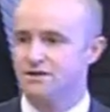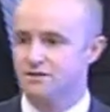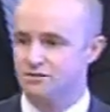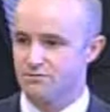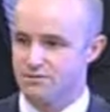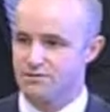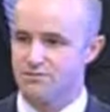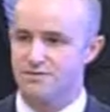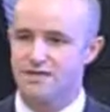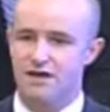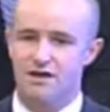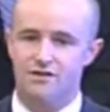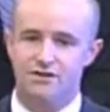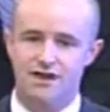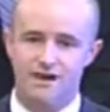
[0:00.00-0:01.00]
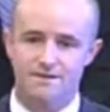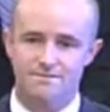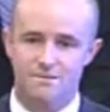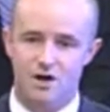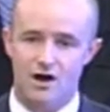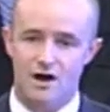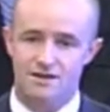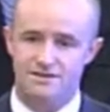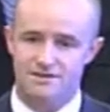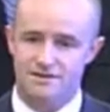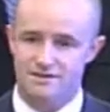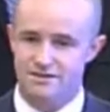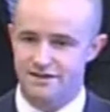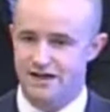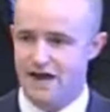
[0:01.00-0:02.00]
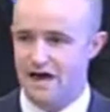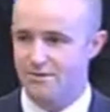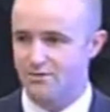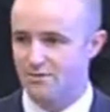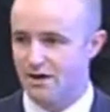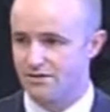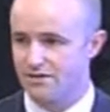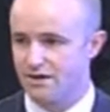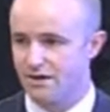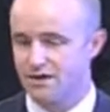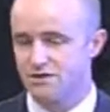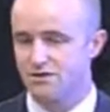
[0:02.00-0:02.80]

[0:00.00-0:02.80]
to reduce health care costs here in the Commonwealth.